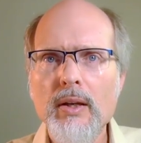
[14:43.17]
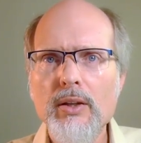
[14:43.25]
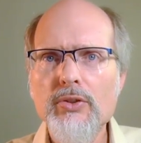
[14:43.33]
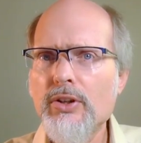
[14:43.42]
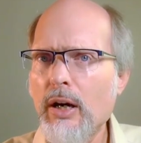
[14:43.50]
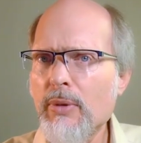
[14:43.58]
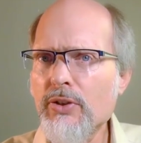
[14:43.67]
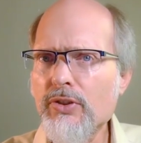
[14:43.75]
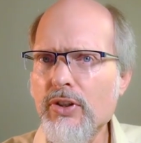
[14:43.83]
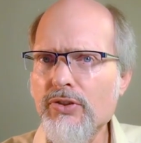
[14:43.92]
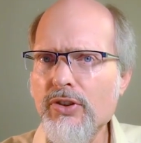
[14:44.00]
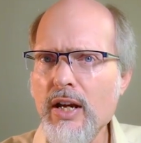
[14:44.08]
There's not much
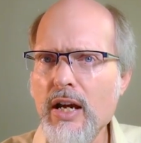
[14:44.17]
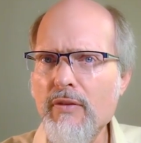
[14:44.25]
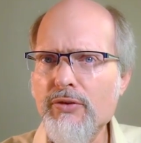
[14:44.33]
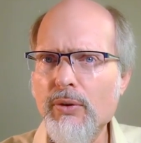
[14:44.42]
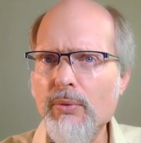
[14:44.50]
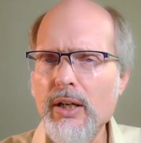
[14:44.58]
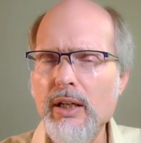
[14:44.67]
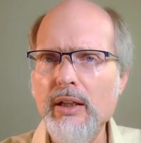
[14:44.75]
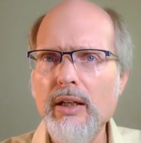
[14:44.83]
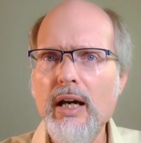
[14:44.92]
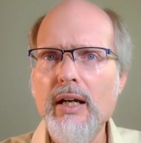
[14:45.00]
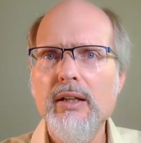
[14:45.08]
to say after reading
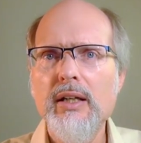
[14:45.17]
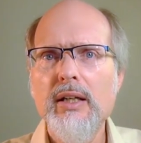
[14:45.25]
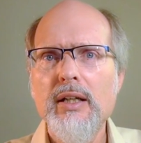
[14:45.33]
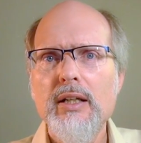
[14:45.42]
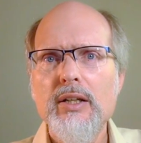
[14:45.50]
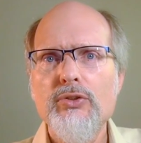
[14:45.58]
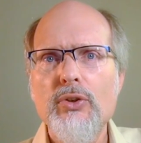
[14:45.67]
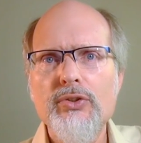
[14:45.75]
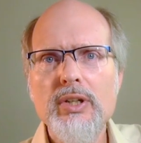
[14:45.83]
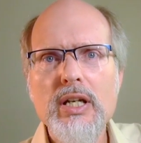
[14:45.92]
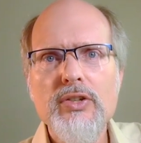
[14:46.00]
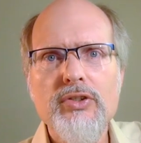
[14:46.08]
that.
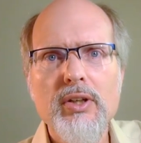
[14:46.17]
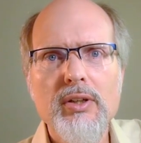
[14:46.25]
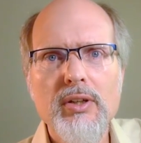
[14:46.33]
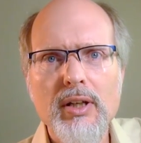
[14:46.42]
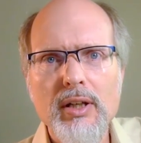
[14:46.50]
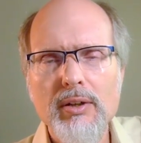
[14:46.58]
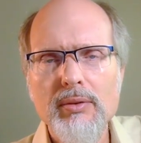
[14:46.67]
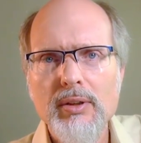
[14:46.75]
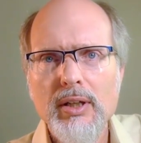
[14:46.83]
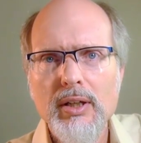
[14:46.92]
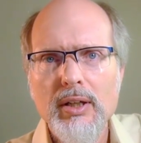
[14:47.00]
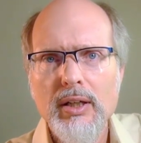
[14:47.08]
Solzhenitsyn
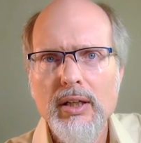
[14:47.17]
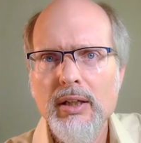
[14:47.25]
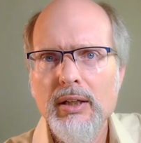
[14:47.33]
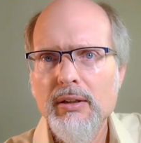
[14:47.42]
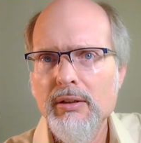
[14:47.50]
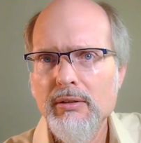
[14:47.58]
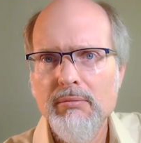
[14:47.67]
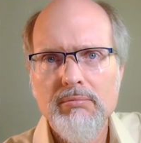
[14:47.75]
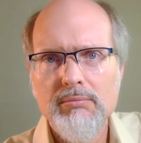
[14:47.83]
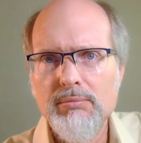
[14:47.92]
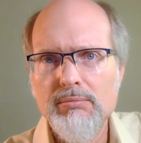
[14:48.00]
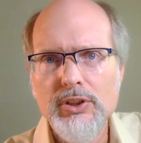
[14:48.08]

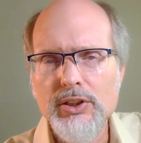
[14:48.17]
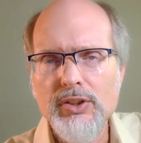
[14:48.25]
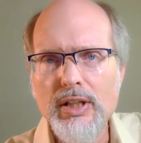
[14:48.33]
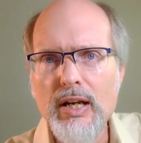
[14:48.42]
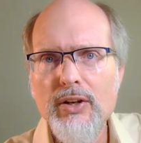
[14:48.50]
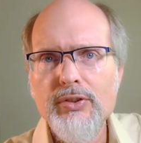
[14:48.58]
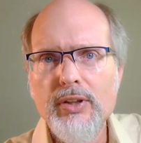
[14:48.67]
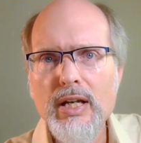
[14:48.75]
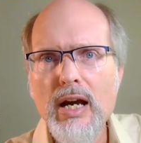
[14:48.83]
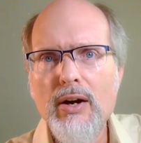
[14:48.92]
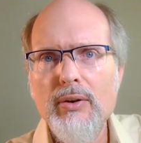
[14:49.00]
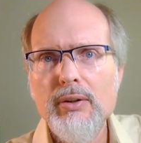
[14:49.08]
just nails it
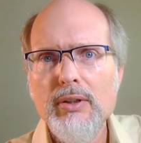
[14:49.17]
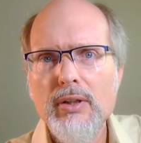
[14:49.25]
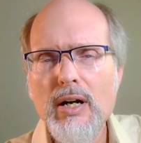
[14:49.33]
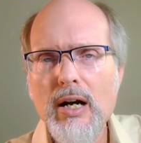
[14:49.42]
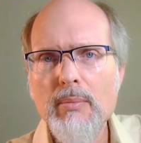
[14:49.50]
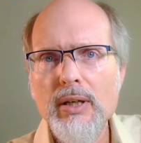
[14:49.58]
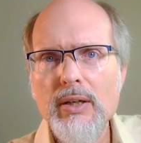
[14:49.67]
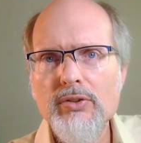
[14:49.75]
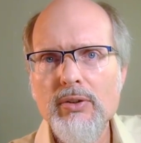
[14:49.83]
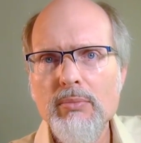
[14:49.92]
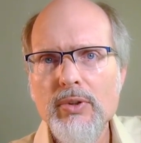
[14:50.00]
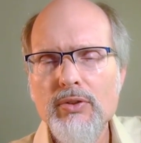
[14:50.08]
down.
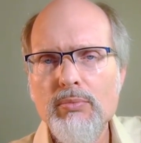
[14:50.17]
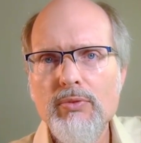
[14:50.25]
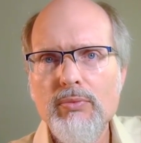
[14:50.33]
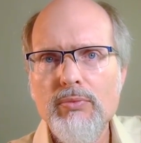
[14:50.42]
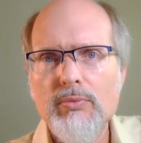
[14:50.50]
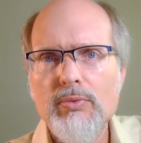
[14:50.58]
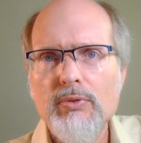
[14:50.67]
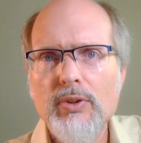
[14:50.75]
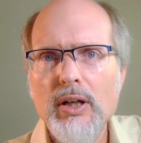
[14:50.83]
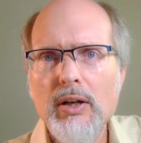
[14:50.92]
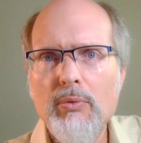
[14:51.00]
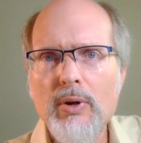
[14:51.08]
Communism
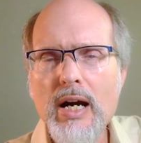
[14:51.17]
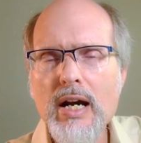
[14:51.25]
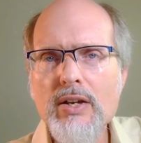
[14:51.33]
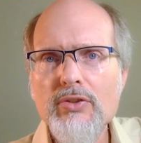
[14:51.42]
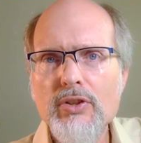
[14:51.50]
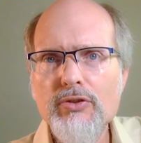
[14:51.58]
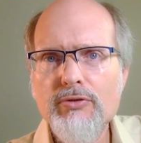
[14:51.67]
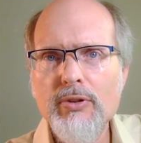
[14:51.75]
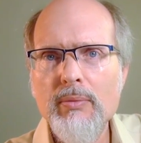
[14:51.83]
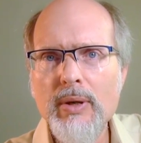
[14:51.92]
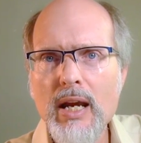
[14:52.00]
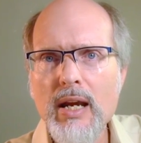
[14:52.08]
arises
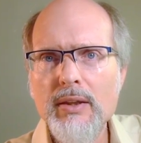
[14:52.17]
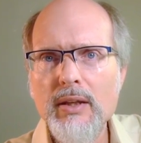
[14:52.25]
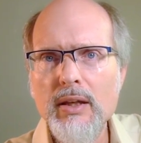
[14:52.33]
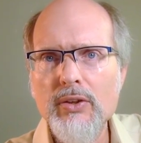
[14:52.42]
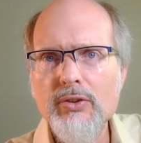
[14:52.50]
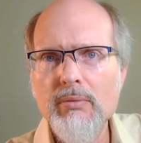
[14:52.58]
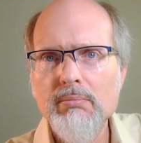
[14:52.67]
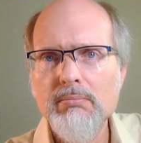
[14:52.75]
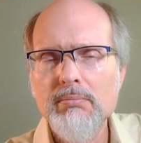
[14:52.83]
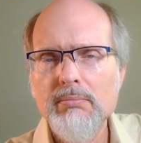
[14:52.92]
from atheism.